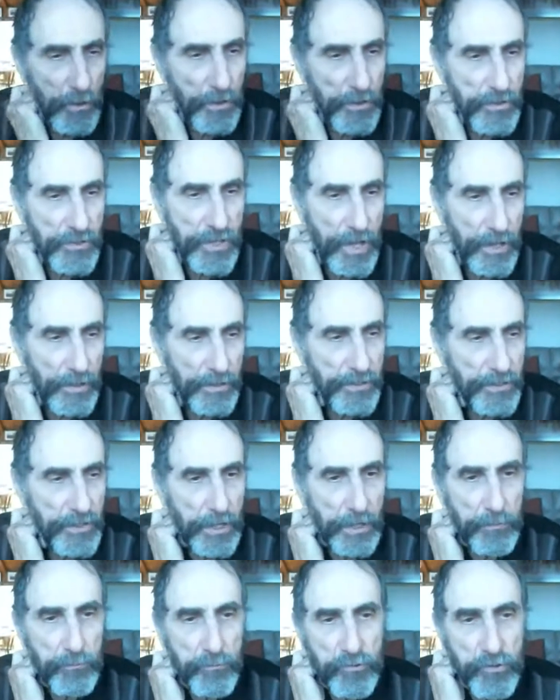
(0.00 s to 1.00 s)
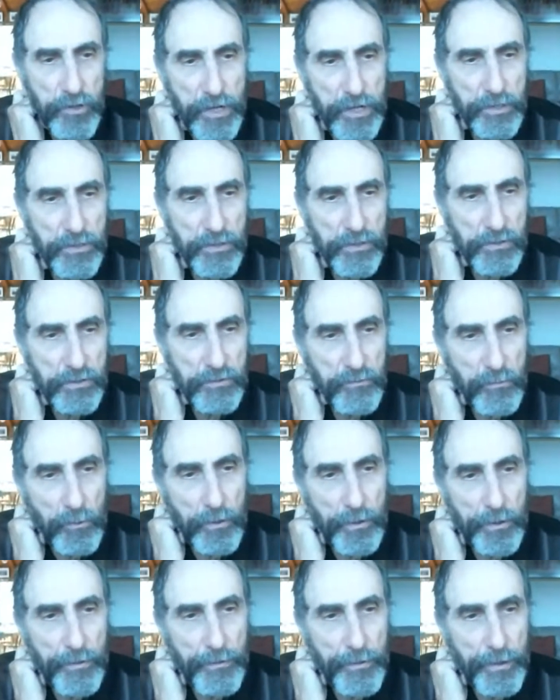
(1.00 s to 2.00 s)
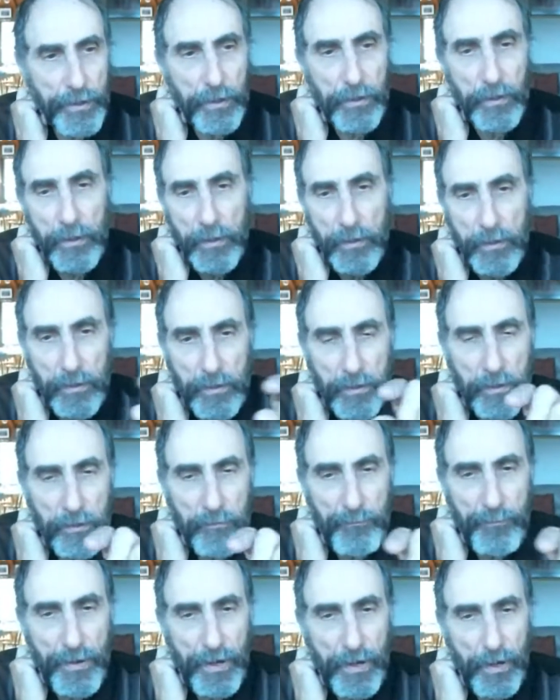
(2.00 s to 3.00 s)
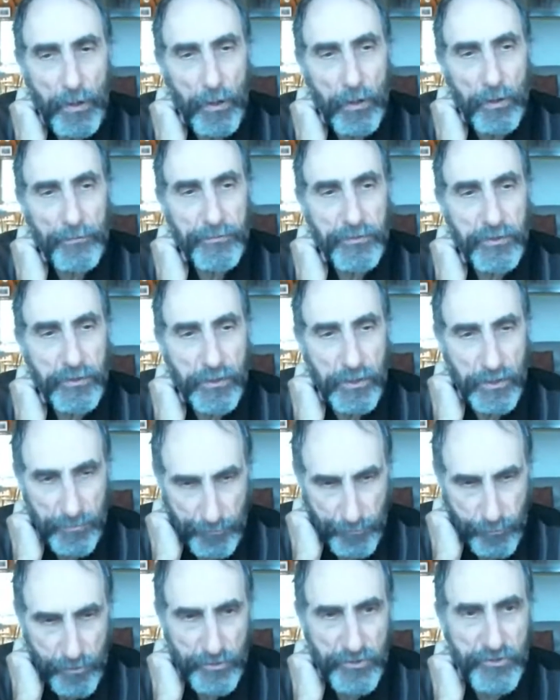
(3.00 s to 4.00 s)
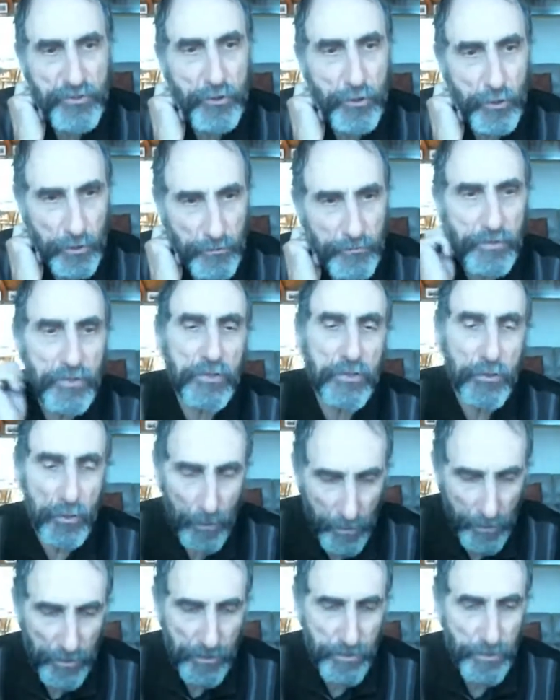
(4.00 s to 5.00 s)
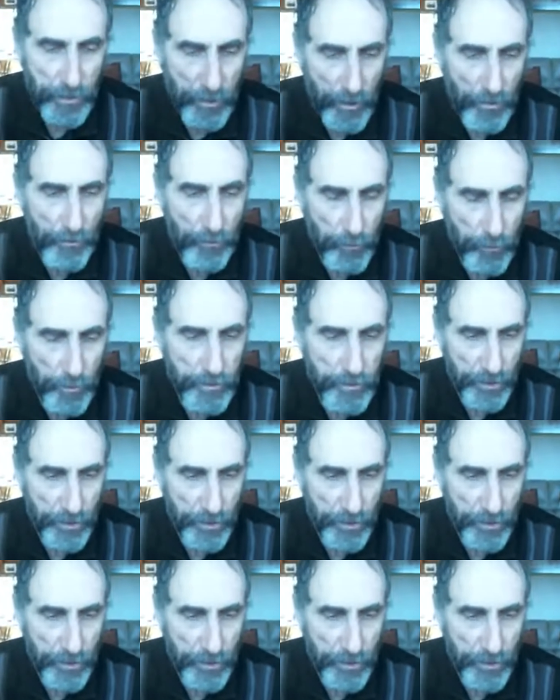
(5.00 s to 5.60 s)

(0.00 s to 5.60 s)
as long as that same transitive ordering of payoffs is preserved as long as,